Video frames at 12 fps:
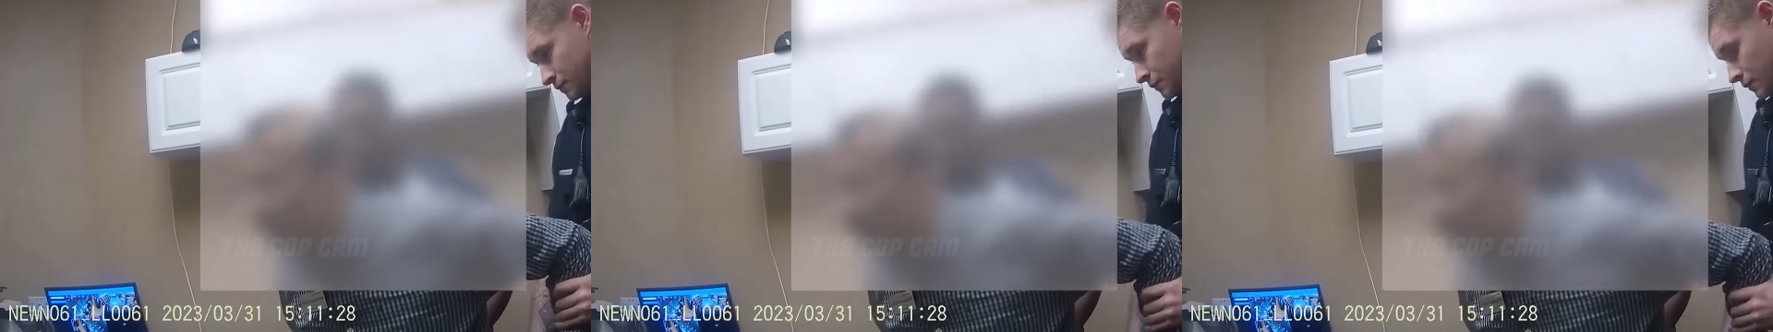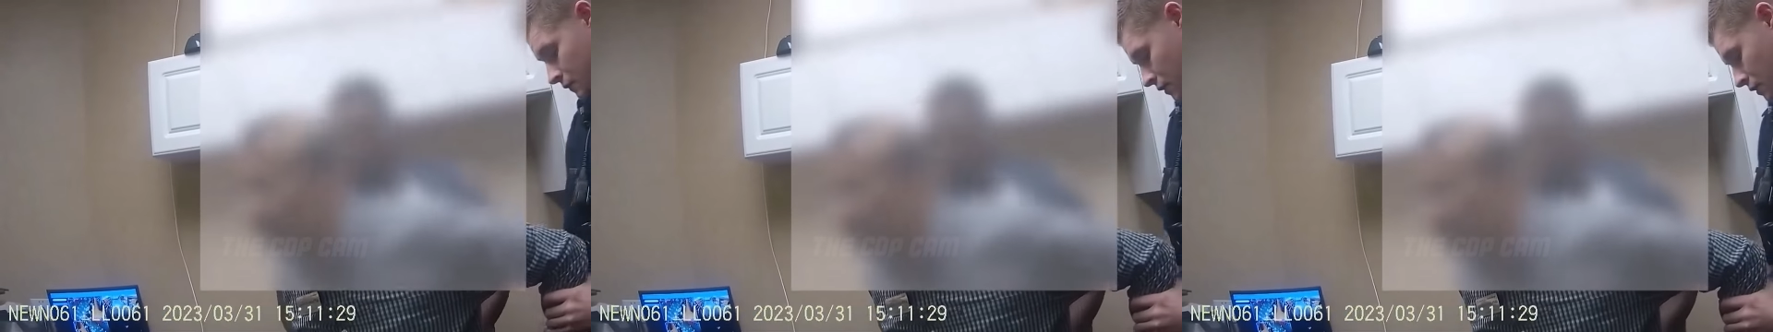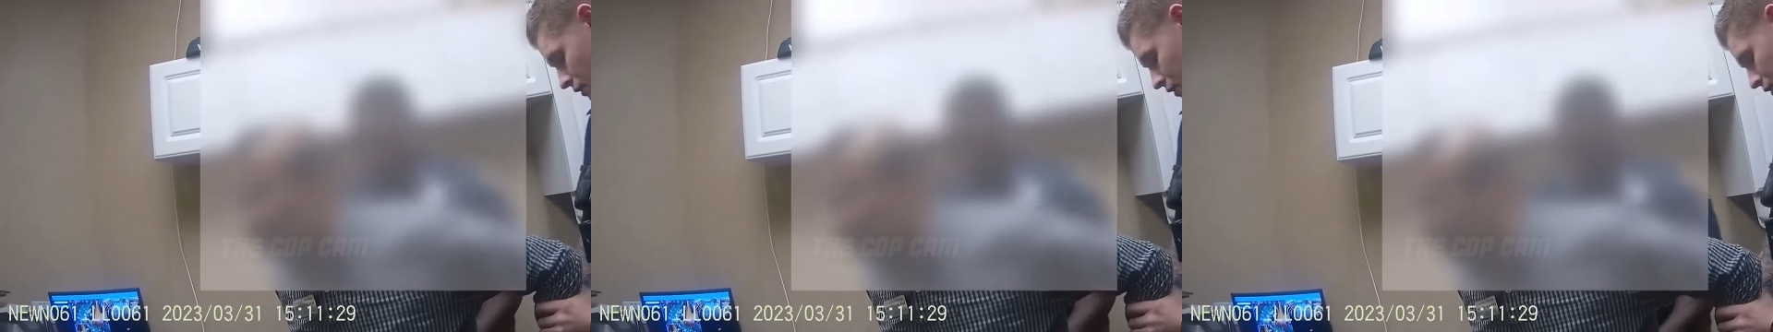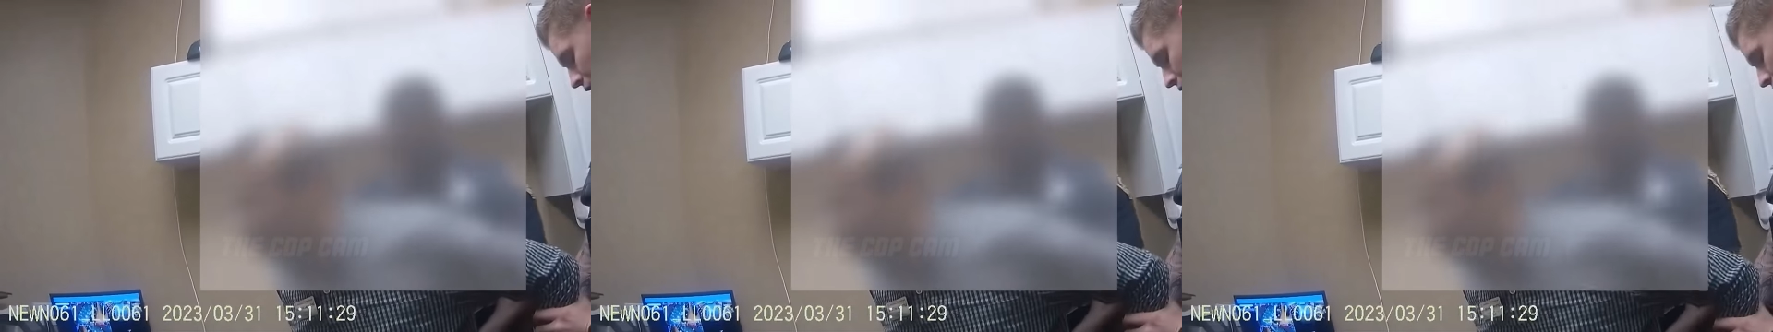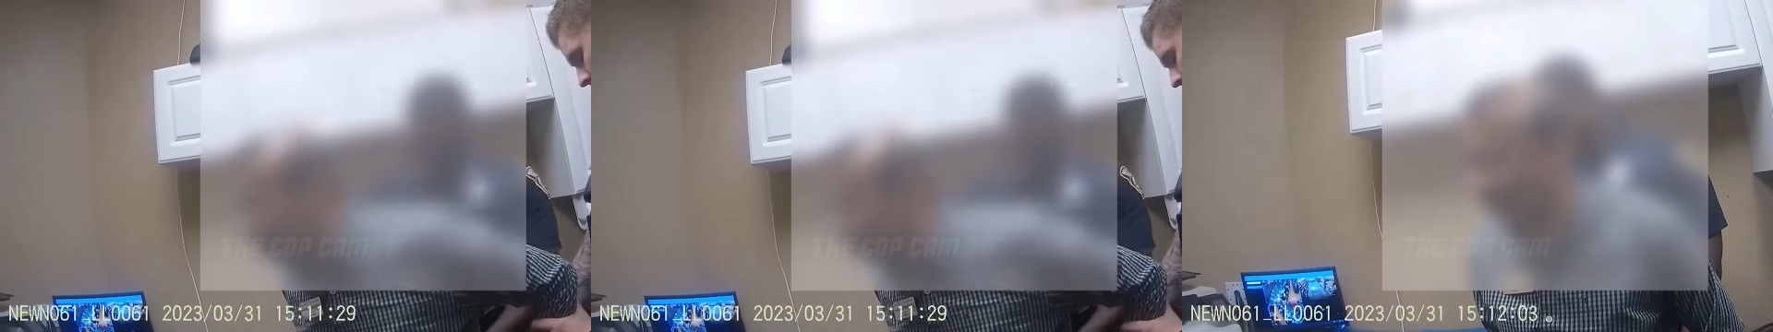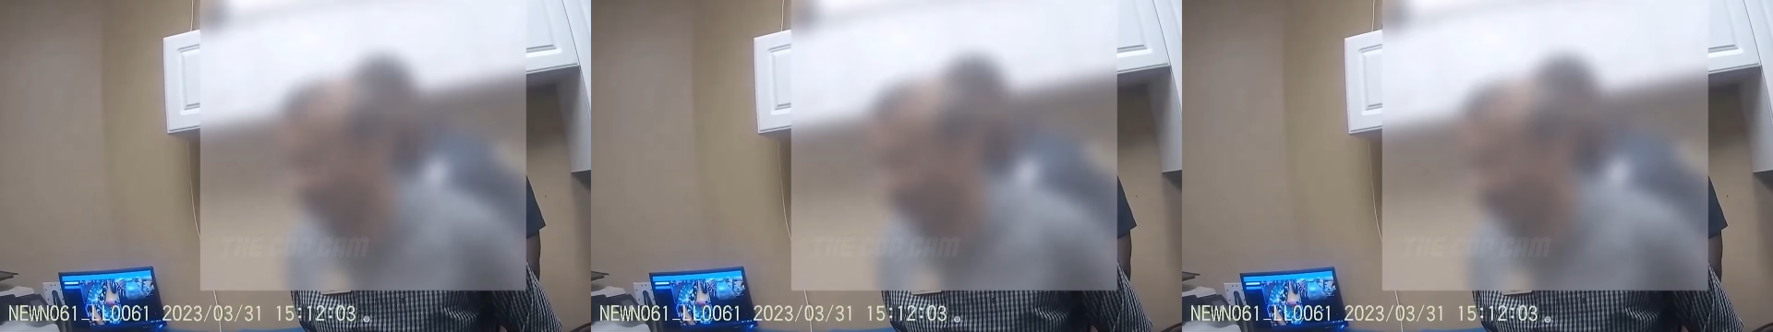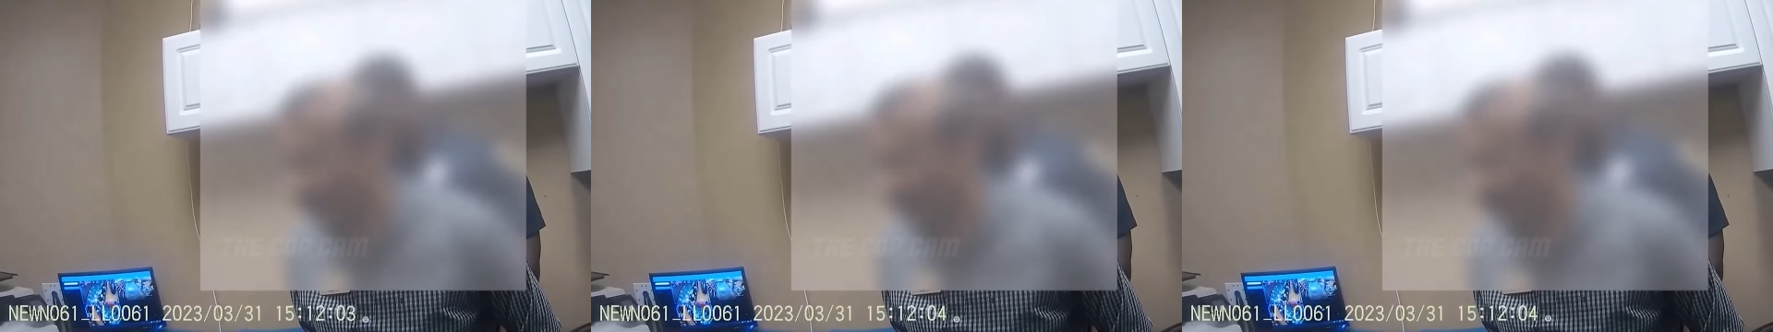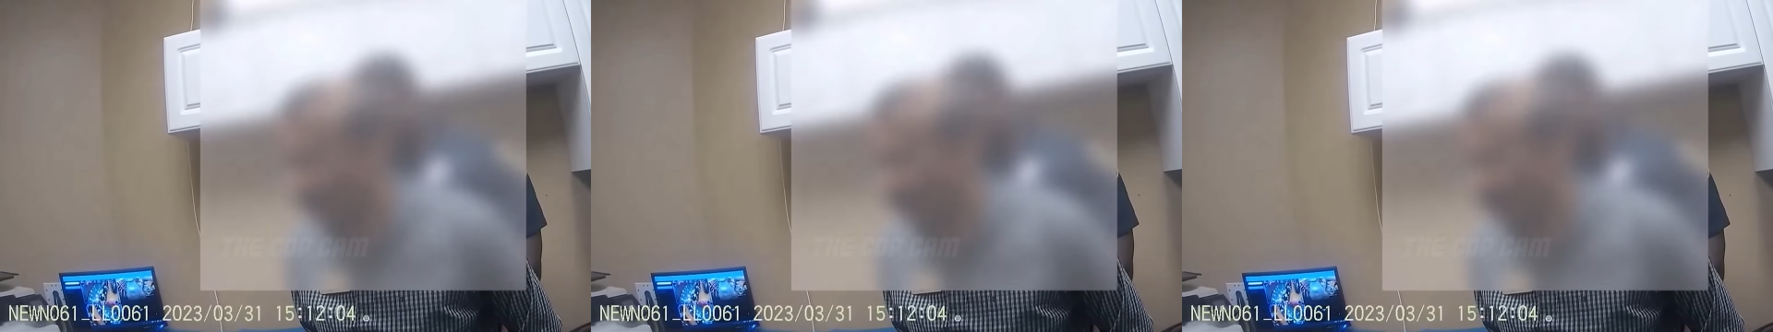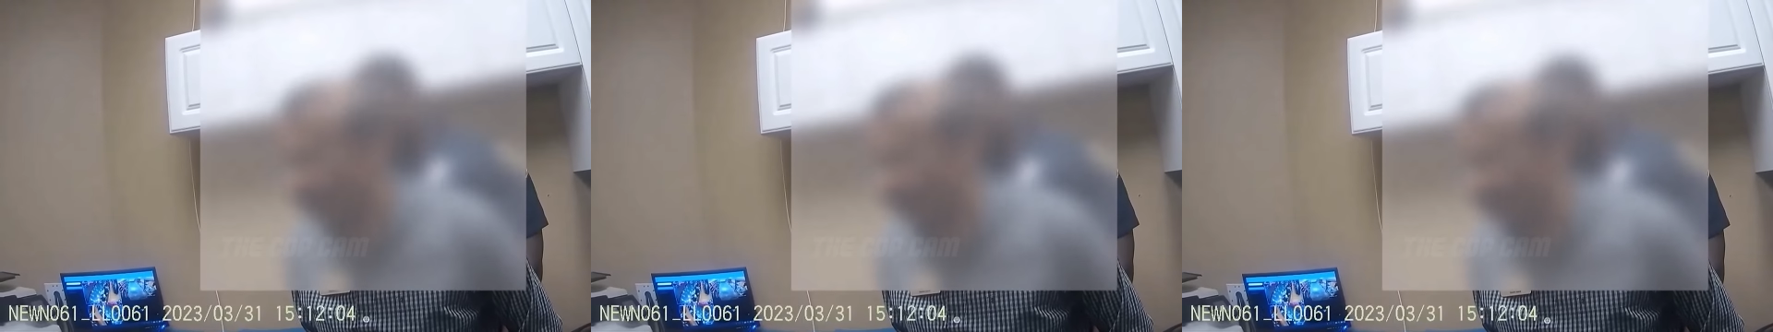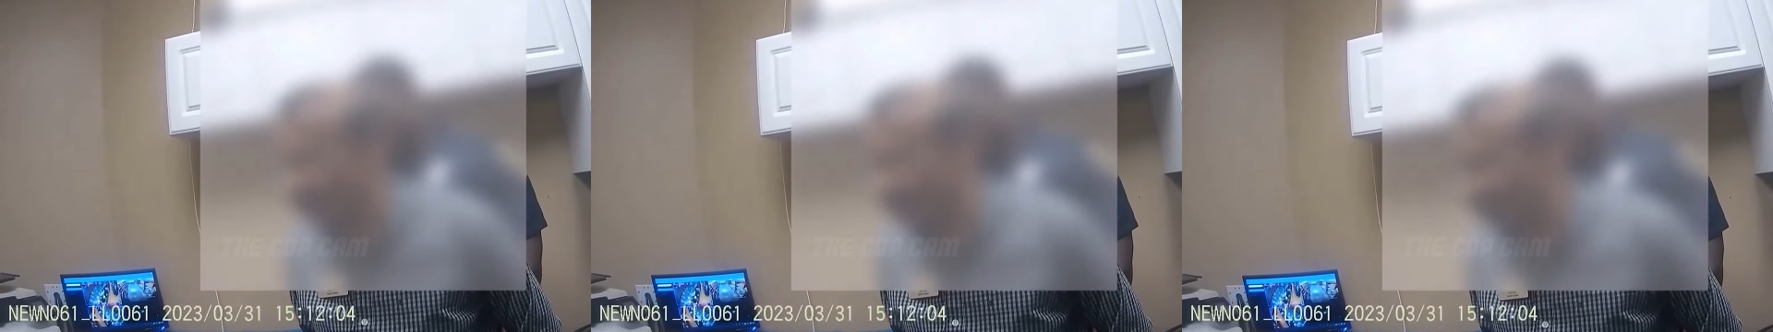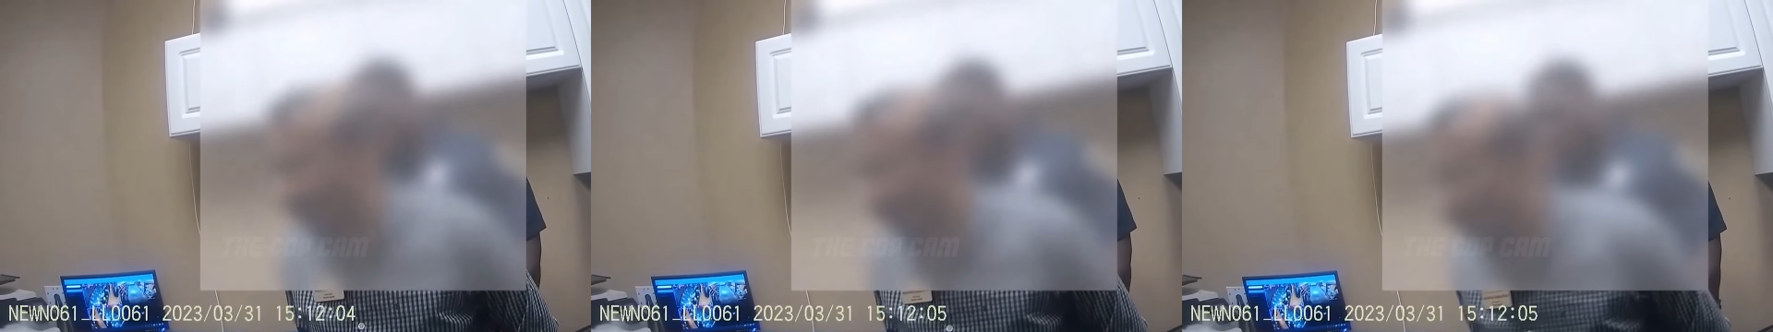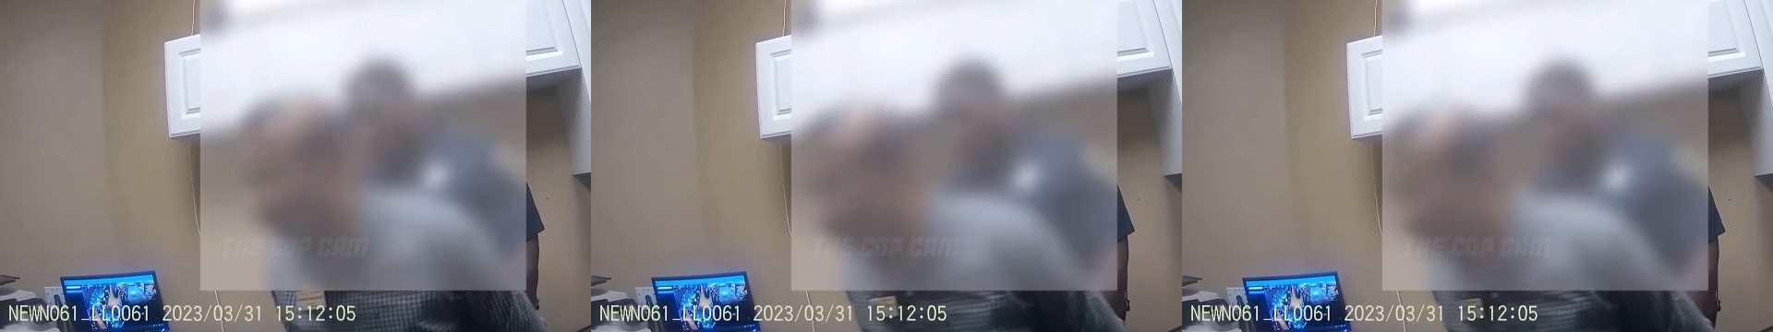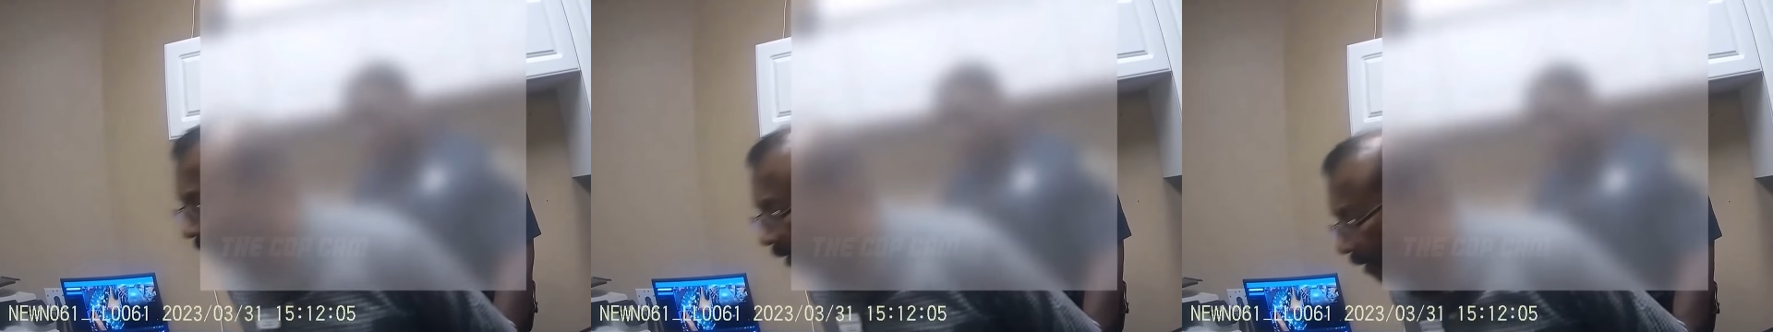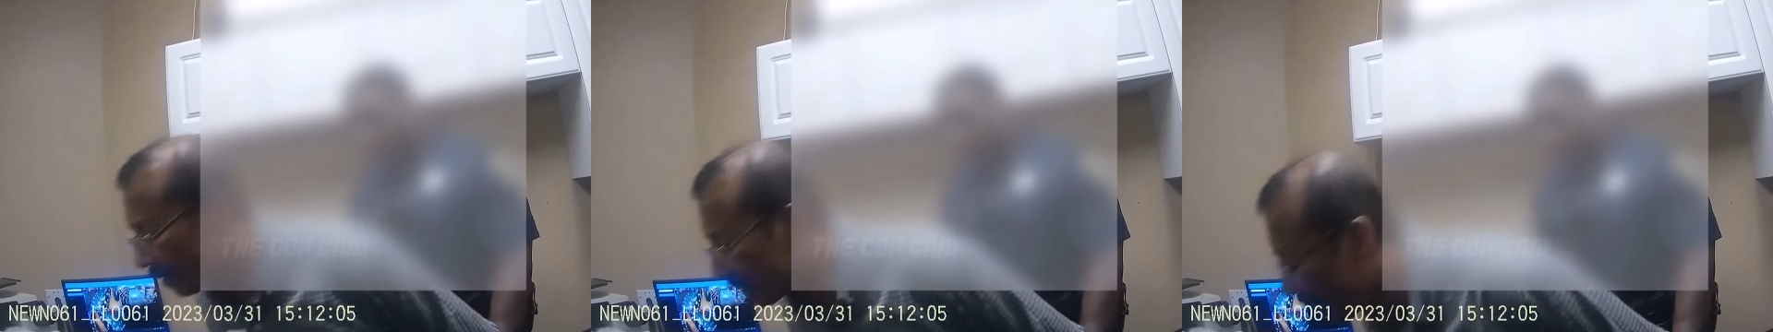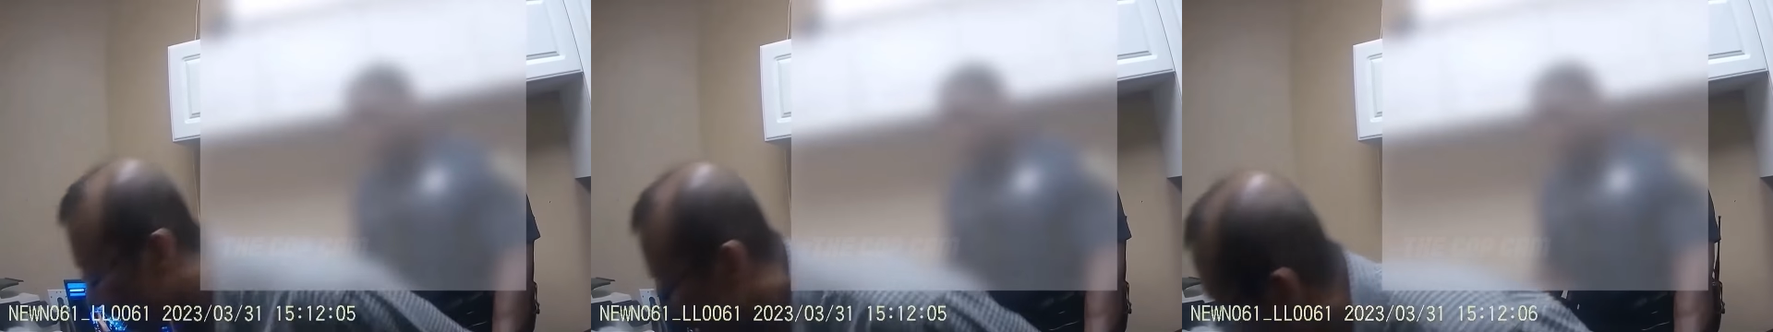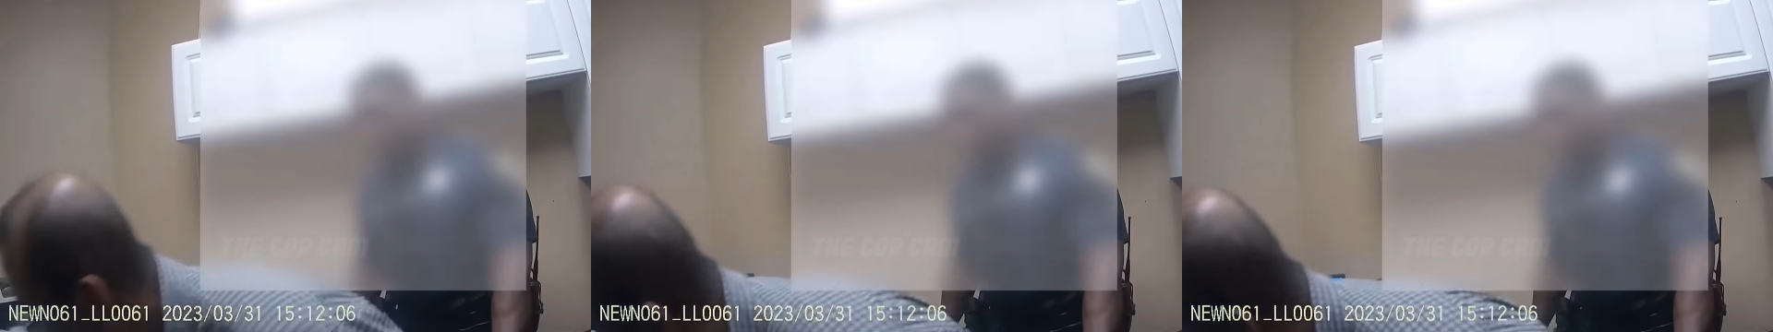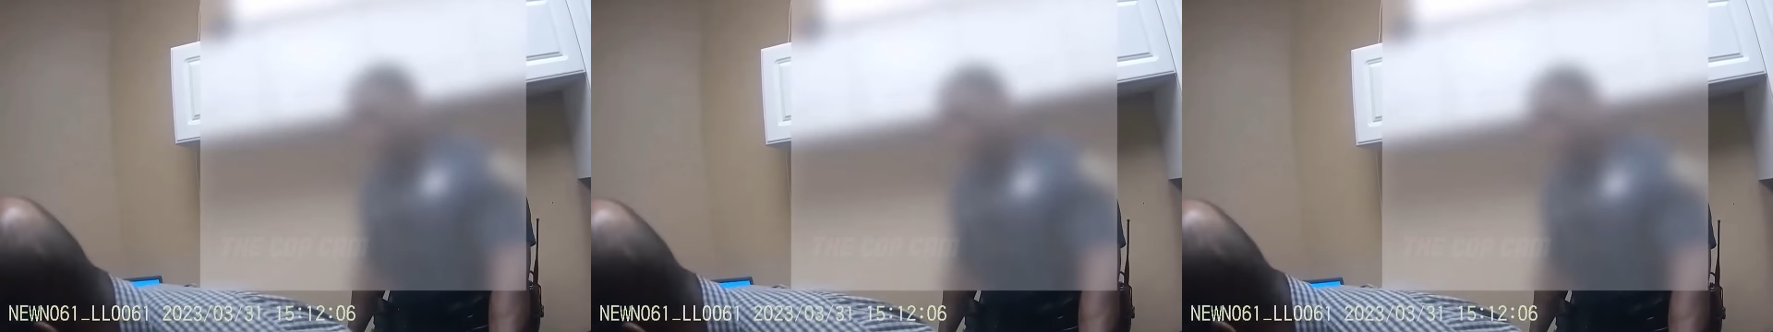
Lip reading: Nobody's mouth can be seen.